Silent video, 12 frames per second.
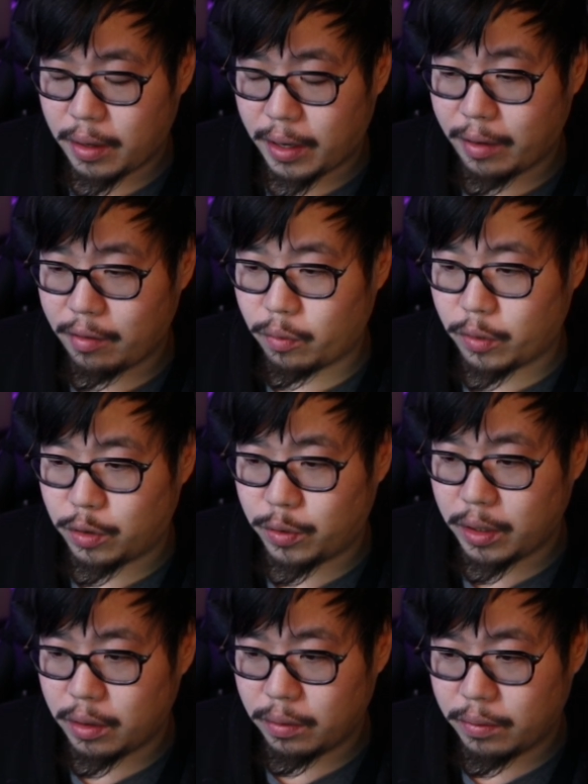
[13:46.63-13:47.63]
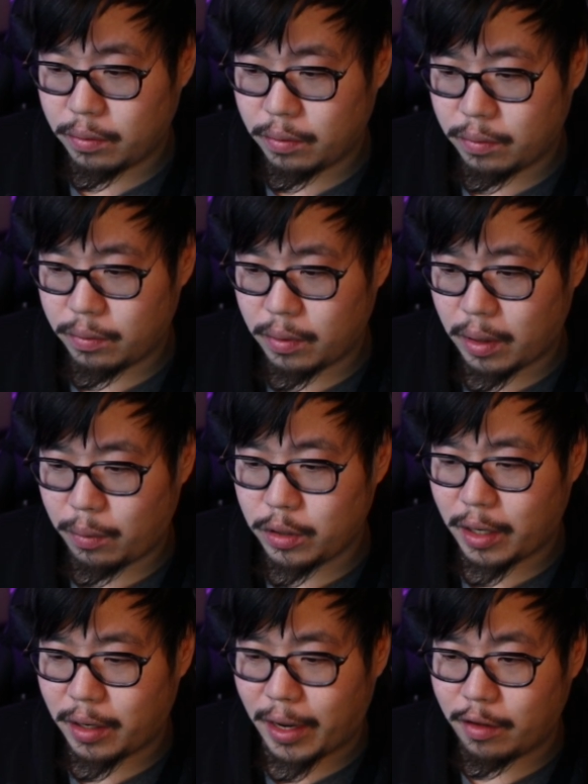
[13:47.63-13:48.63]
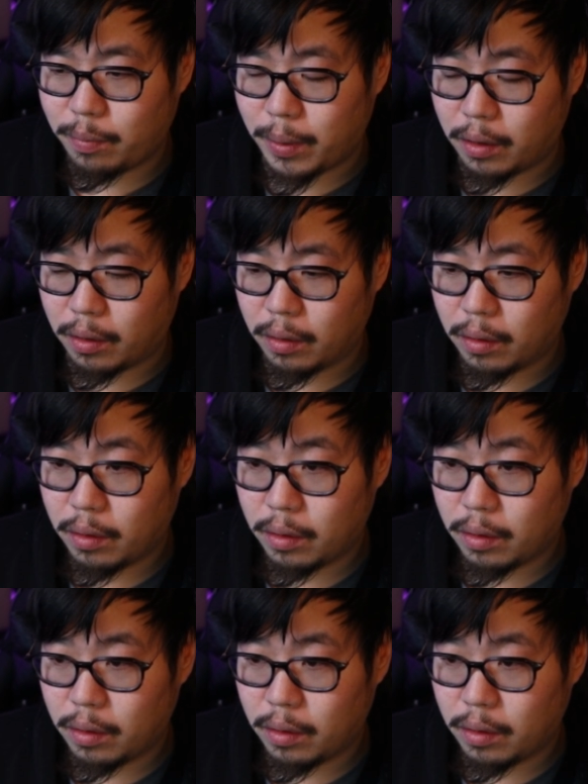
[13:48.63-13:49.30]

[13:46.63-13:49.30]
I guess I'll retreat. I wish I had an X-Speed here.